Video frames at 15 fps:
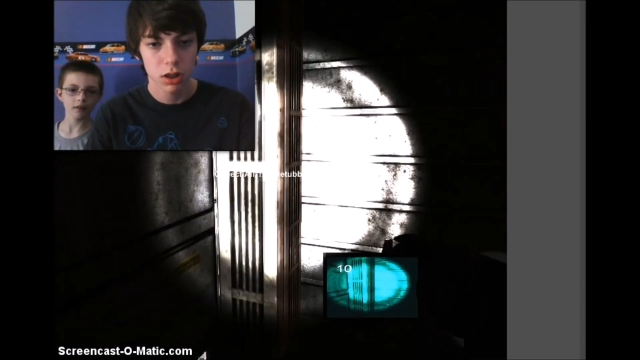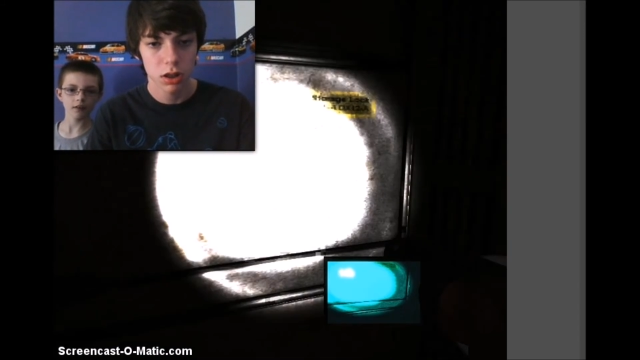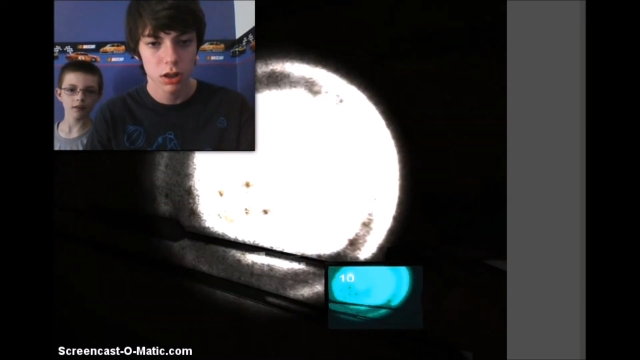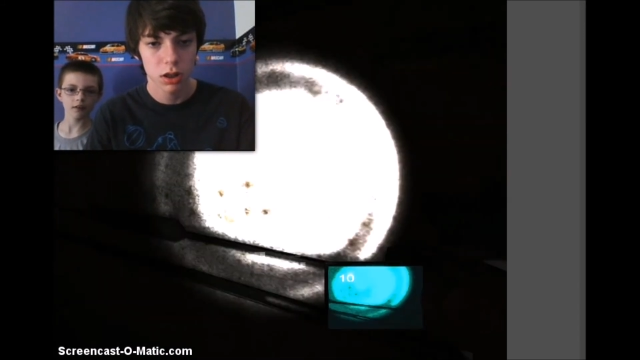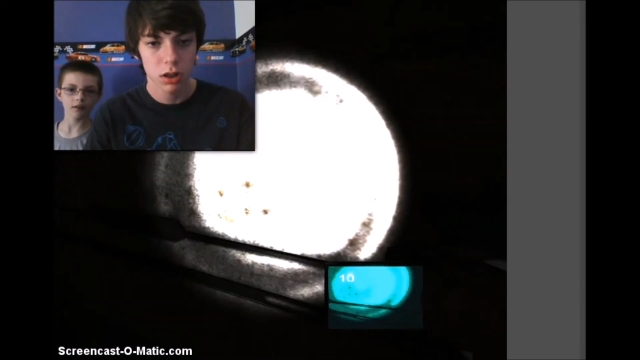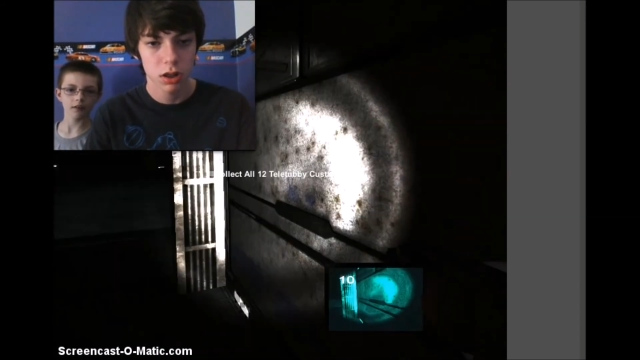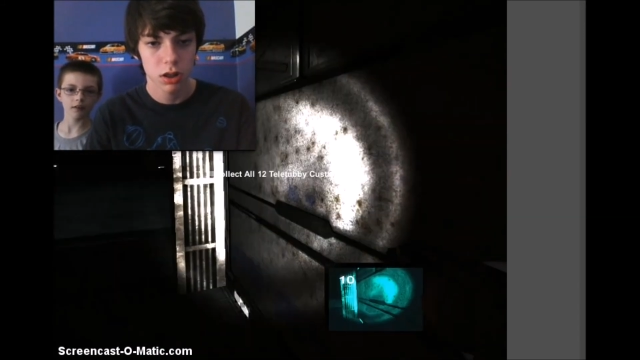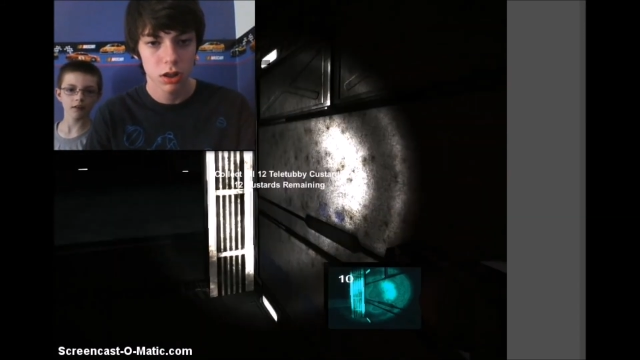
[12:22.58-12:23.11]

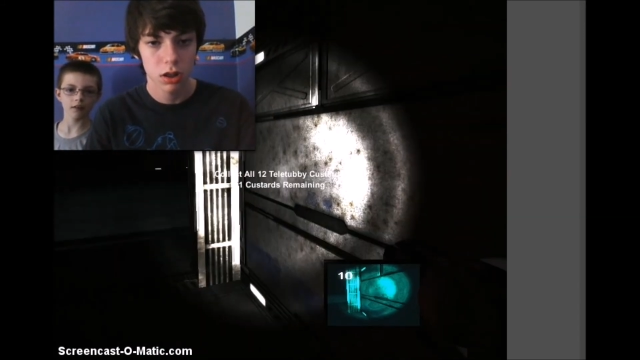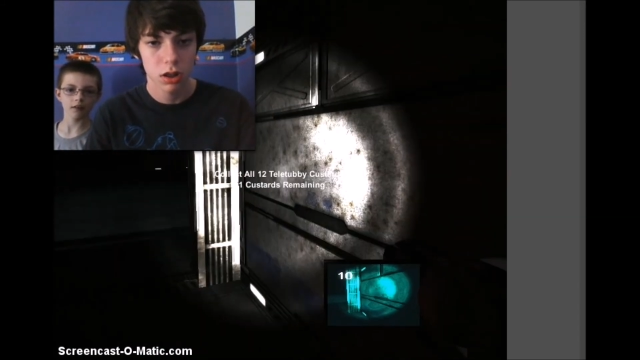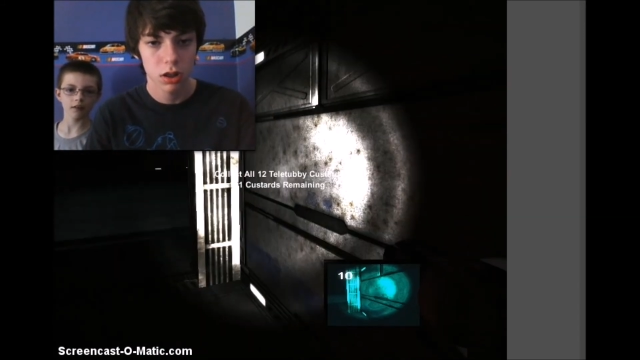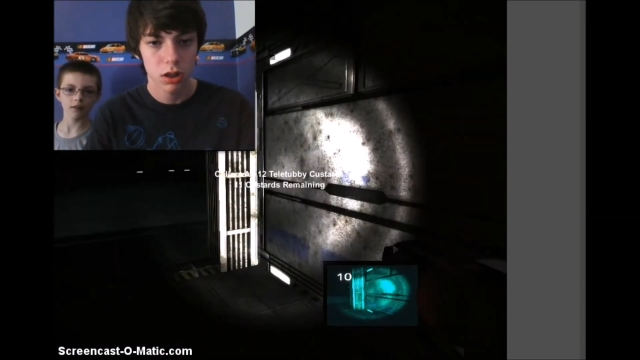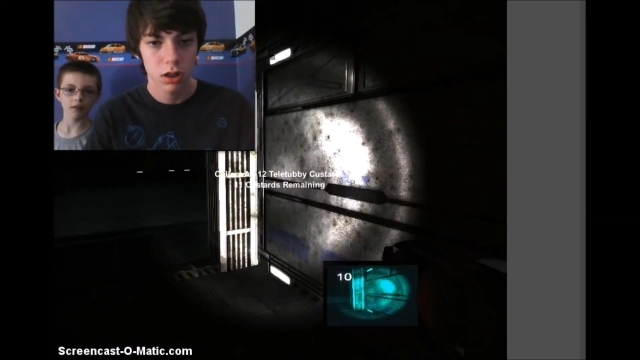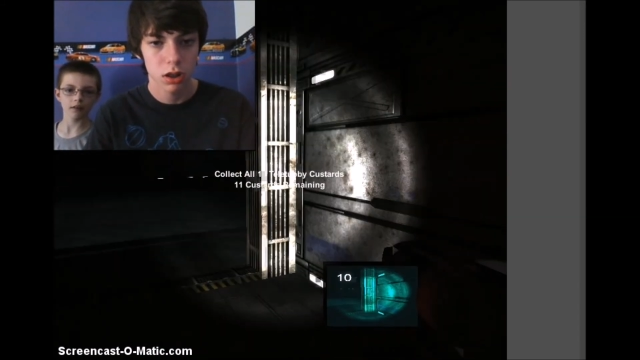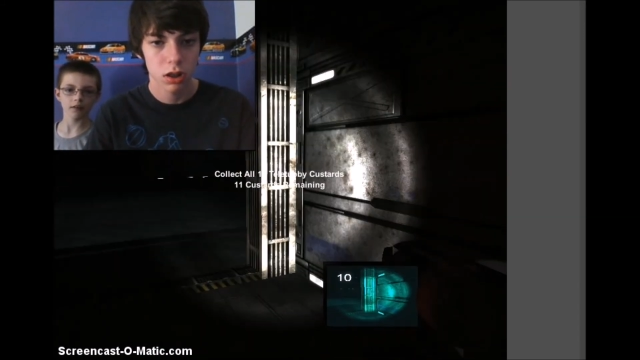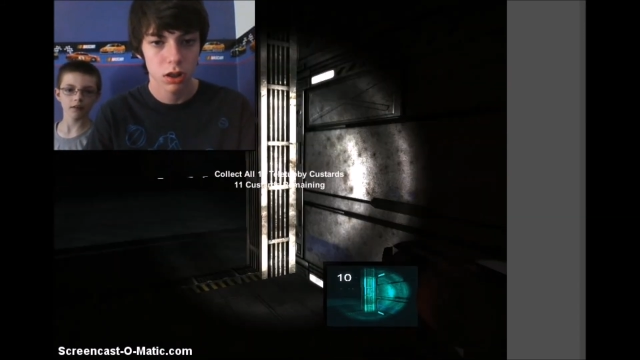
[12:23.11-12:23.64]

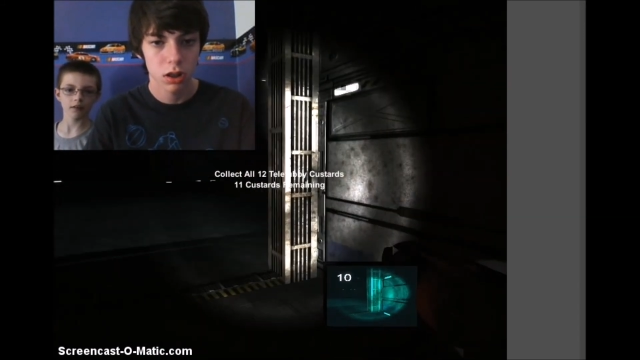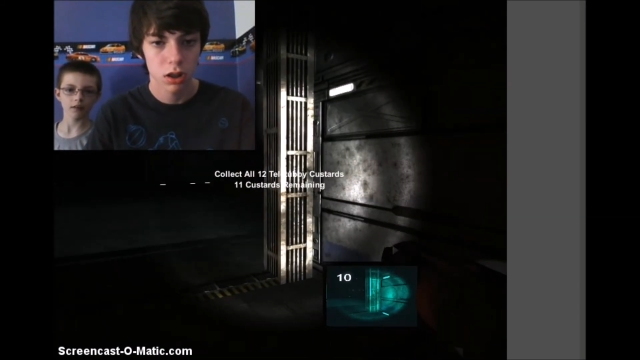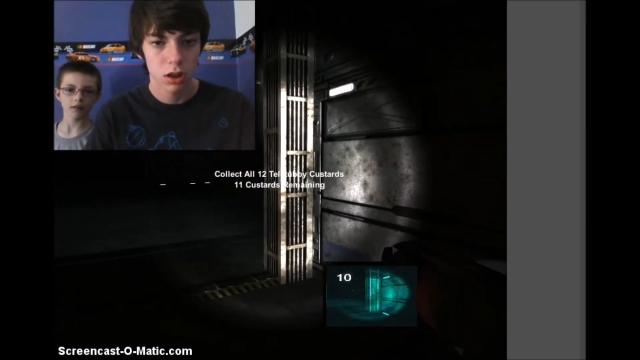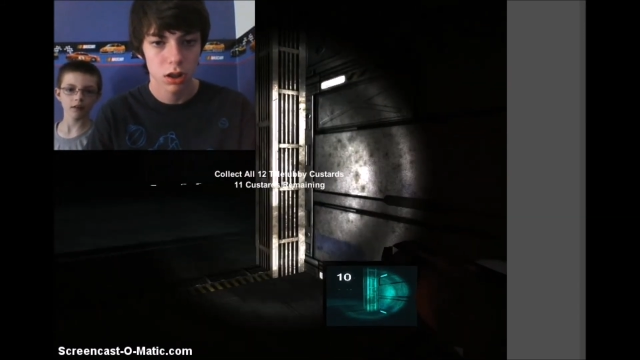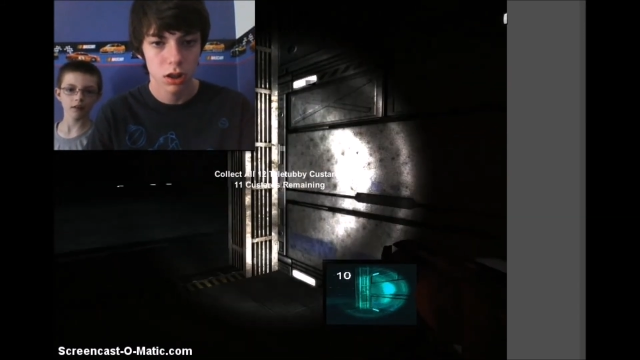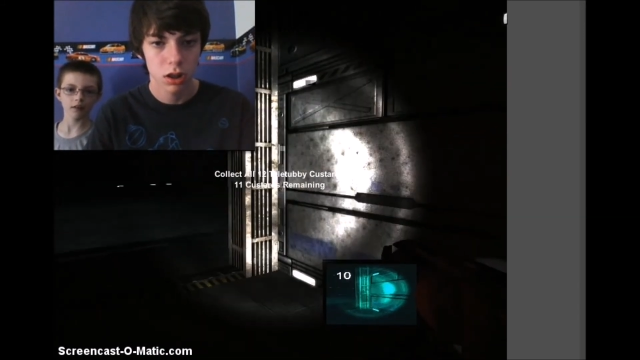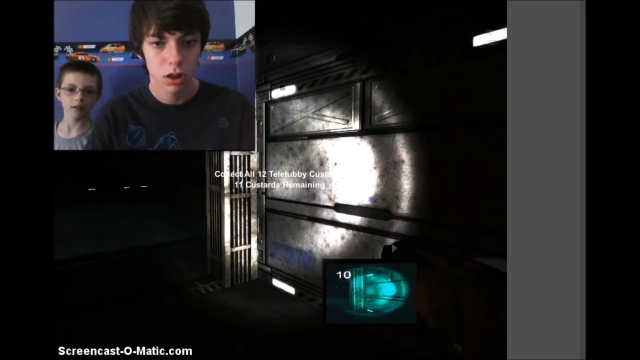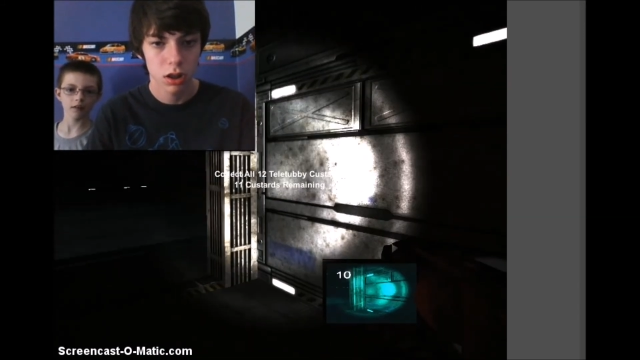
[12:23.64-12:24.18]

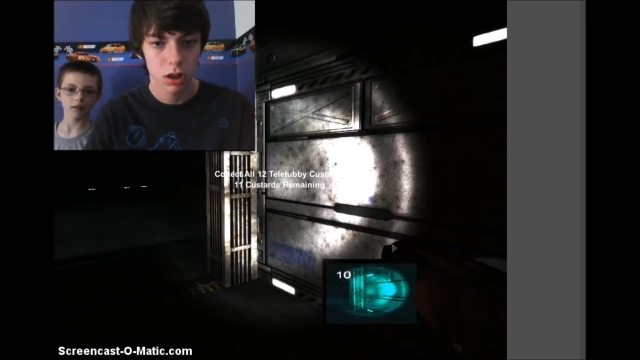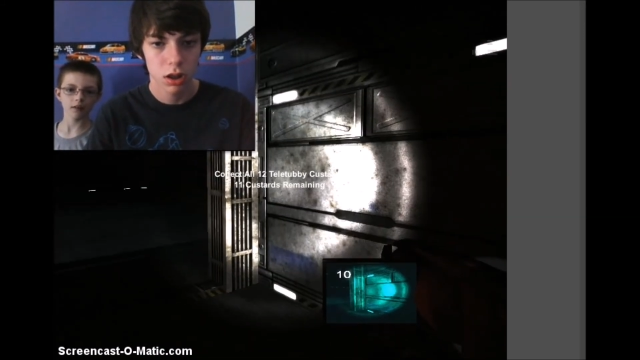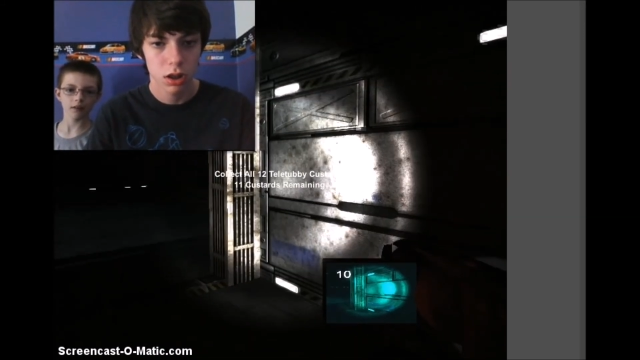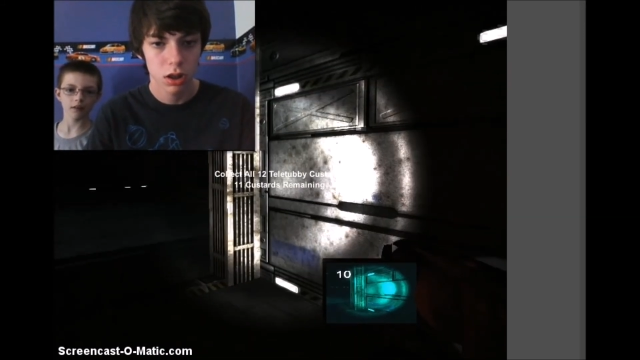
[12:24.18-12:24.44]
Nobody speaks.